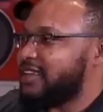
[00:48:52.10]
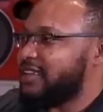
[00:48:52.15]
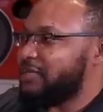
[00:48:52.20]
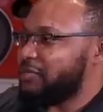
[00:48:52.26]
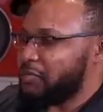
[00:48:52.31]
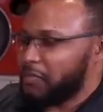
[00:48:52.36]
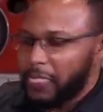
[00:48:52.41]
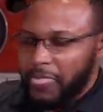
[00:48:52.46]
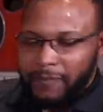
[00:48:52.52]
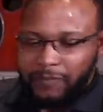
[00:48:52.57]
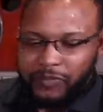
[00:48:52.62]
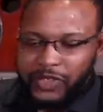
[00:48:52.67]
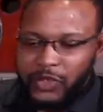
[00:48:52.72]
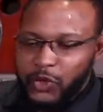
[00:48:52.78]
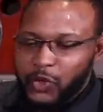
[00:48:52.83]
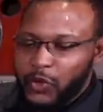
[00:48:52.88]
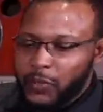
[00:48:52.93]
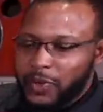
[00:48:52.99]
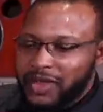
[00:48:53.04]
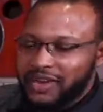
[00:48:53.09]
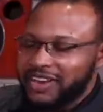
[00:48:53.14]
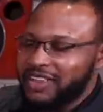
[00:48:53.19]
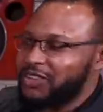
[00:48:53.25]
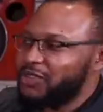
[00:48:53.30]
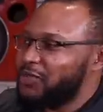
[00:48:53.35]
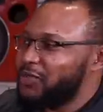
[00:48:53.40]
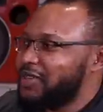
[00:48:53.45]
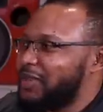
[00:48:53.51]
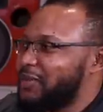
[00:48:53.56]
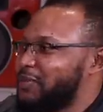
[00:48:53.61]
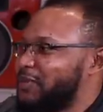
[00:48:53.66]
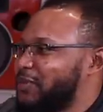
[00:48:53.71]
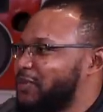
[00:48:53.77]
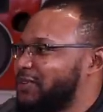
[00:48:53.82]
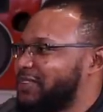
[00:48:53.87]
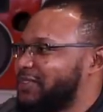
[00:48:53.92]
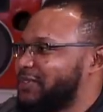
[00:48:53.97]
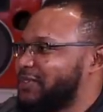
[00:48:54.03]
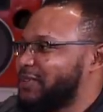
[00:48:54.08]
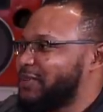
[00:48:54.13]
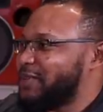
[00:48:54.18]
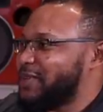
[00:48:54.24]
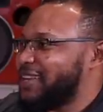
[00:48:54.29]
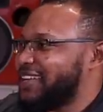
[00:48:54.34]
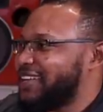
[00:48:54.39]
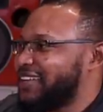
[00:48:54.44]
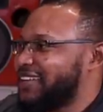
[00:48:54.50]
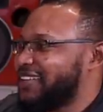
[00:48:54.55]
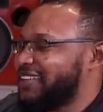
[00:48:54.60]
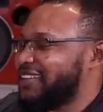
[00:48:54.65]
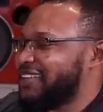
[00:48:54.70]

me the key. The open that tune, the beautiful brother.